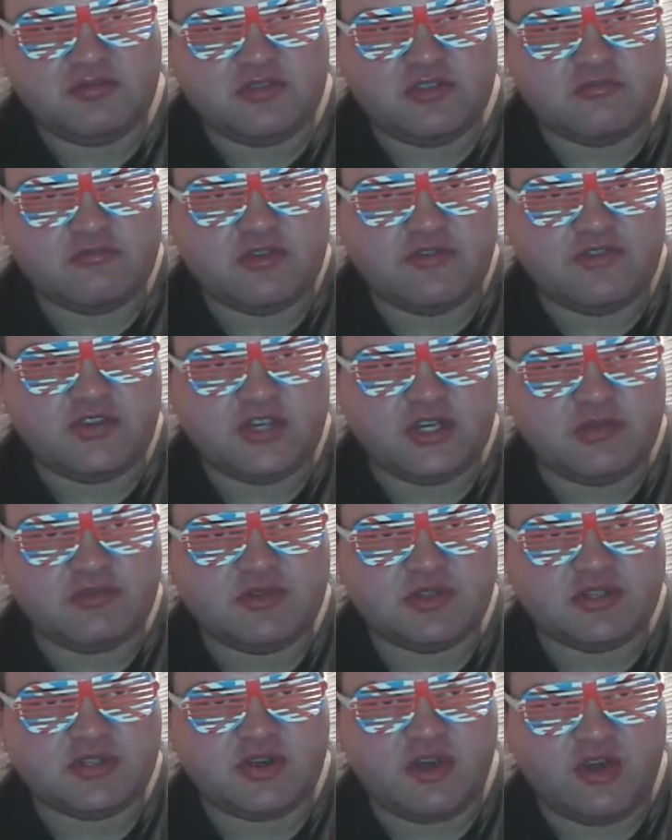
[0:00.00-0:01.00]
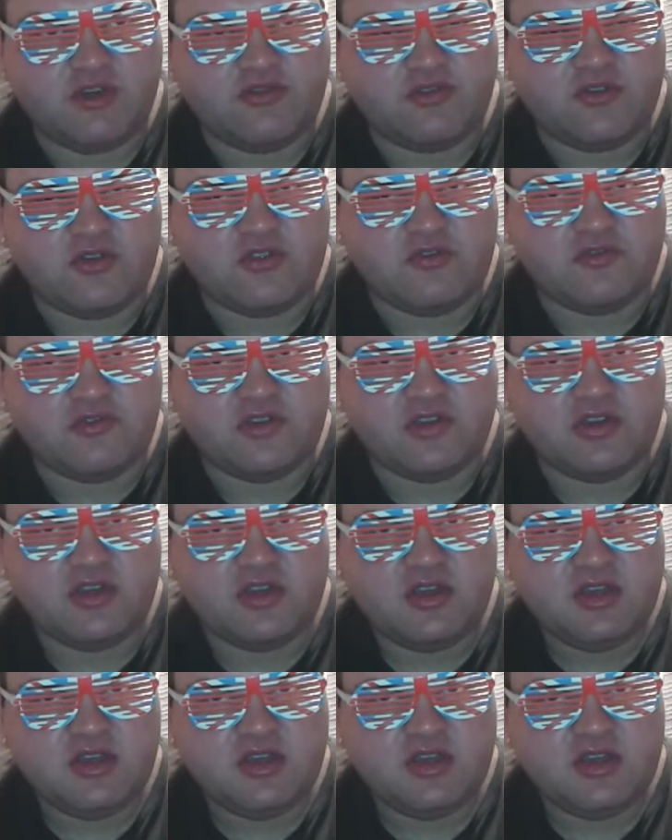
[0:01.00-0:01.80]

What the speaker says: the mothership, doesn't hover over